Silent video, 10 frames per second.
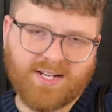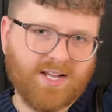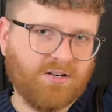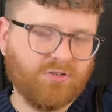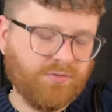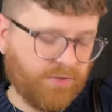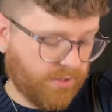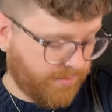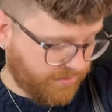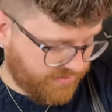And I don't know if you're
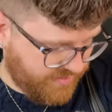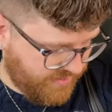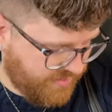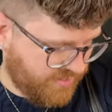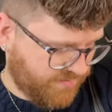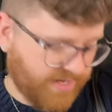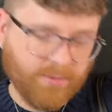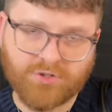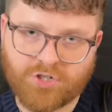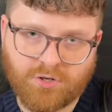going to be able to see this, but I
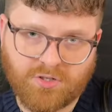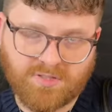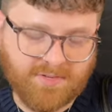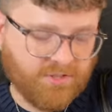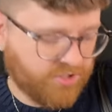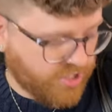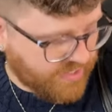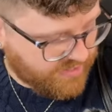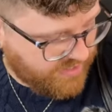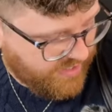will show you some other
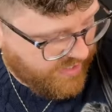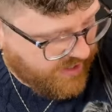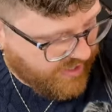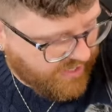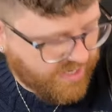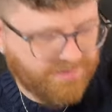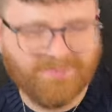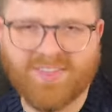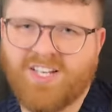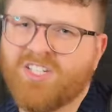shots. Um,
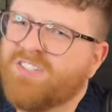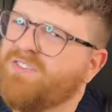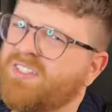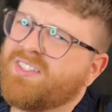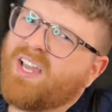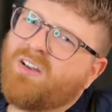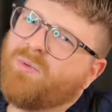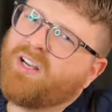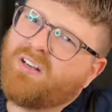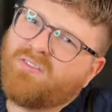it just feels kind of
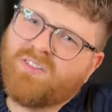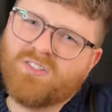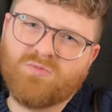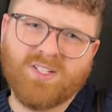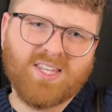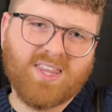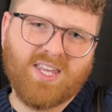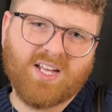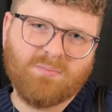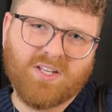weird. It feels really
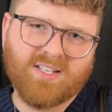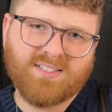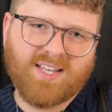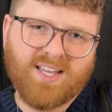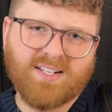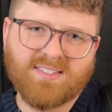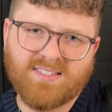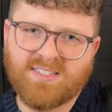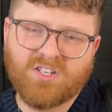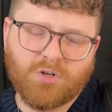thick because, again, it's a
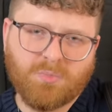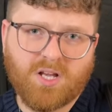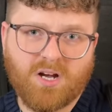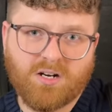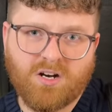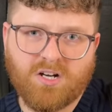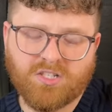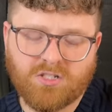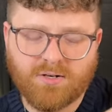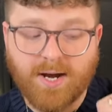cinder block on
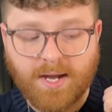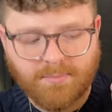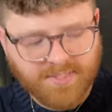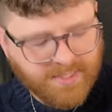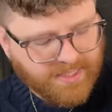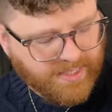straps.